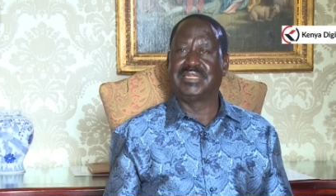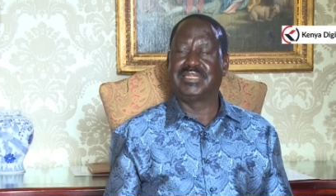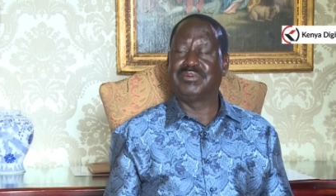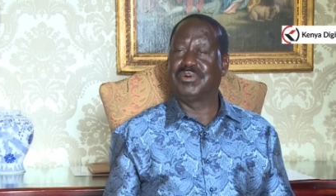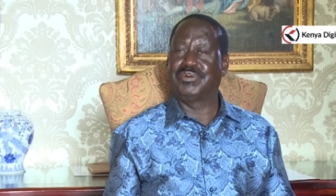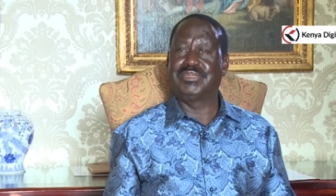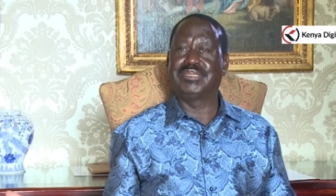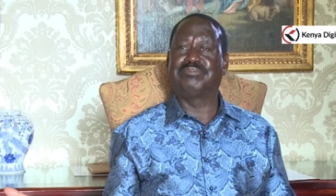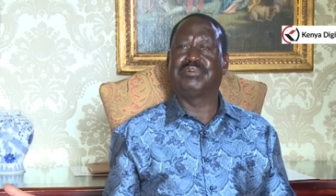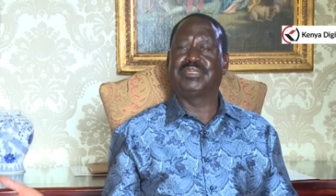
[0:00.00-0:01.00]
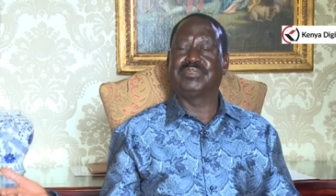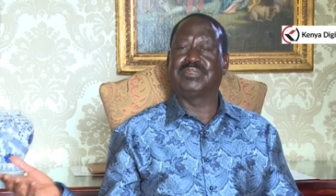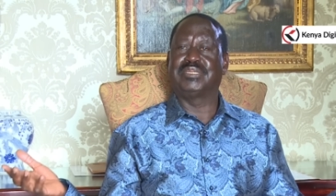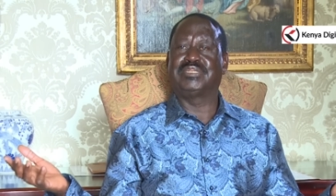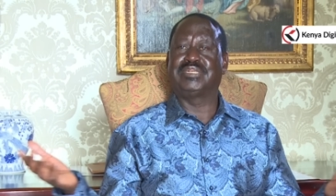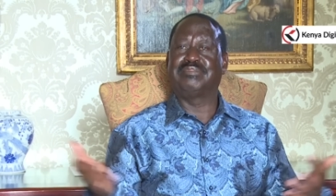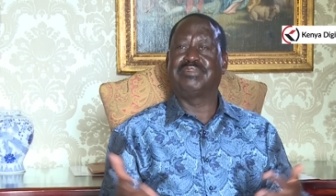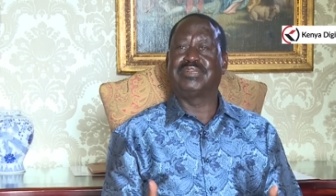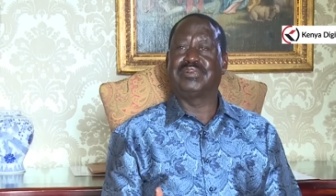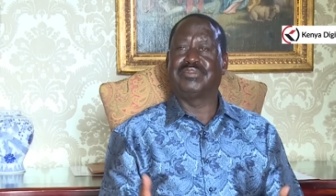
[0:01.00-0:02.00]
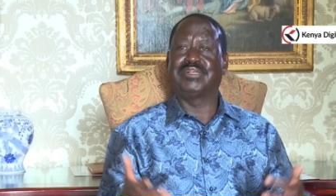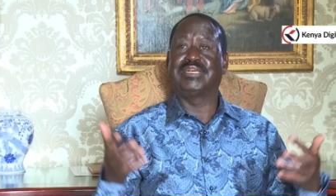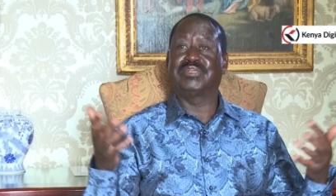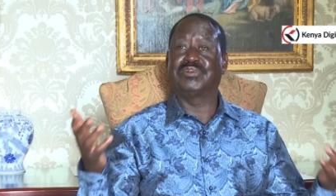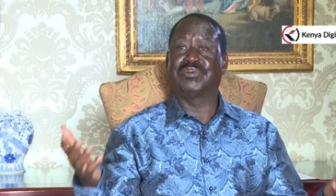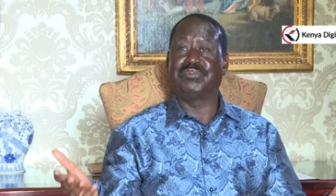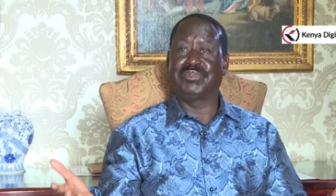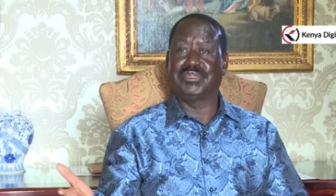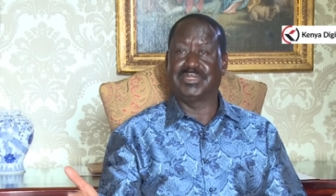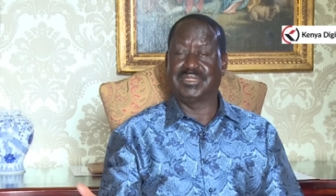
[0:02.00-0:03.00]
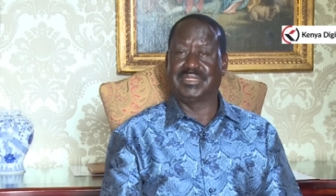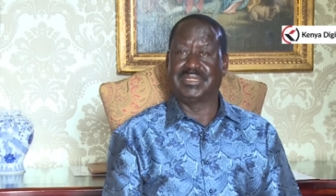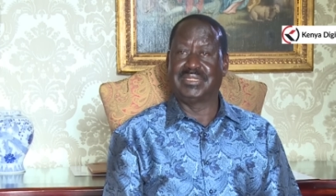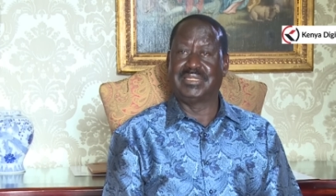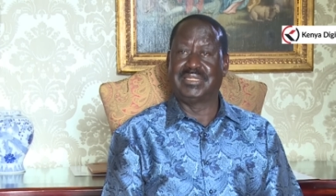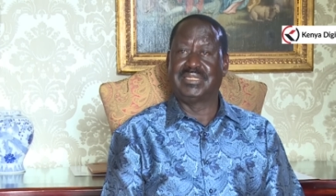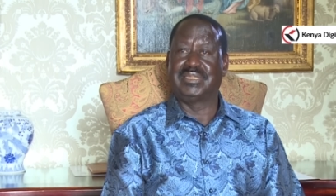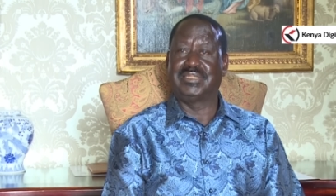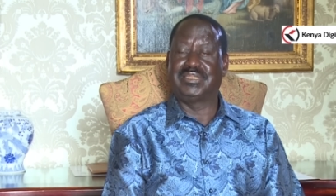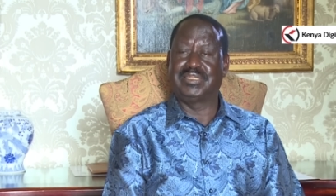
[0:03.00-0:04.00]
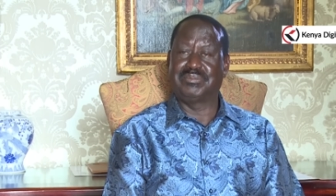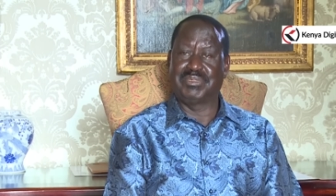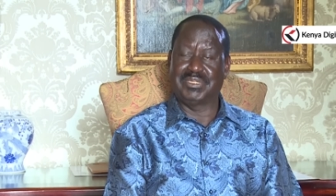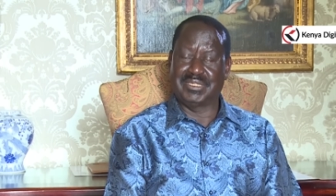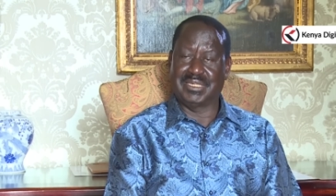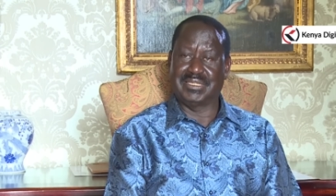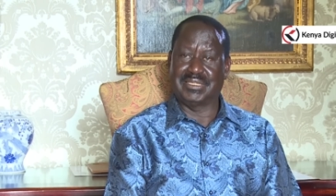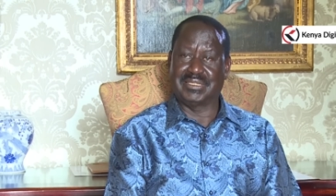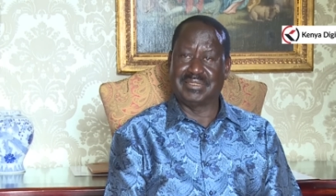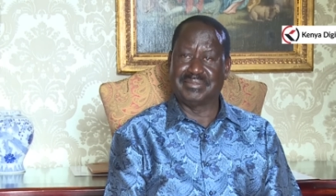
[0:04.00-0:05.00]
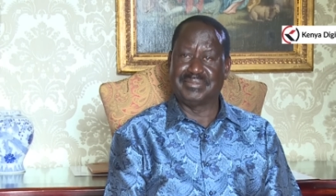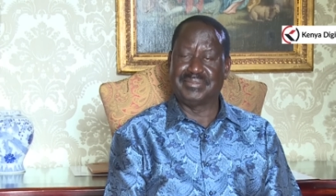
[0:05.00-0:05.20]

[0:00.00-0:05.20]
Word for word: They were only reporting to the chairman of the Electoral Commission, these mercenaries.